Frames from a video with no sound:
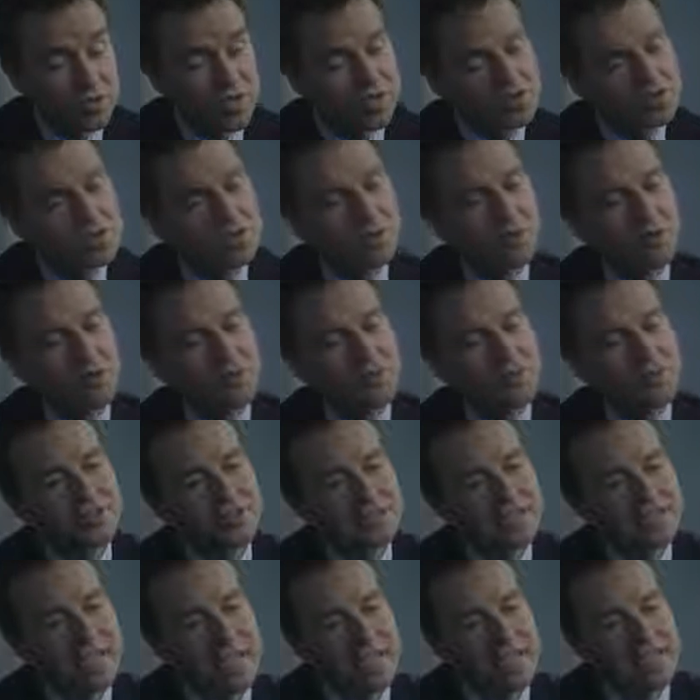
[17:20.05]
And also our
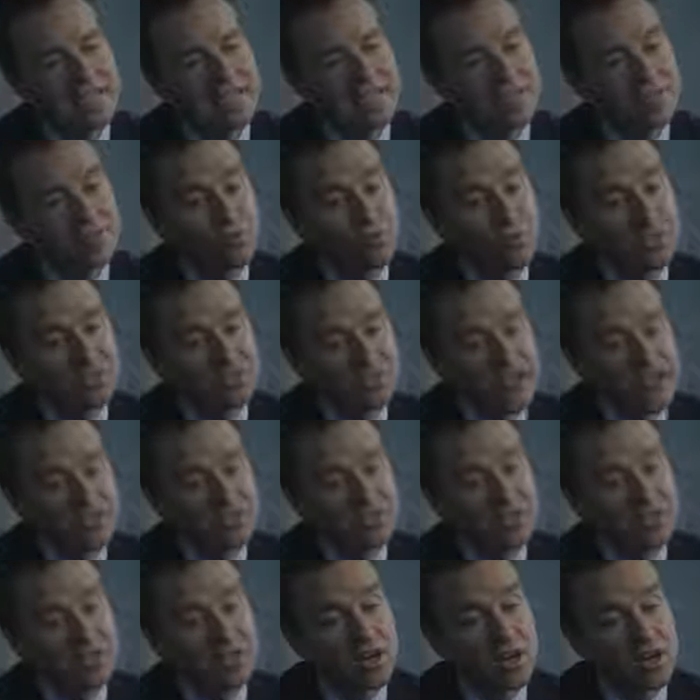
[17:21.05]
understanding of what
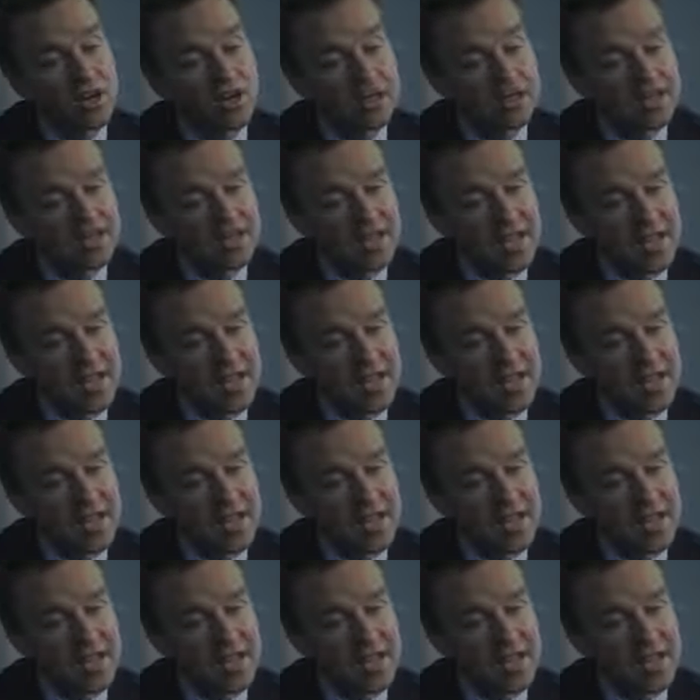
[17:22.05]
actually causes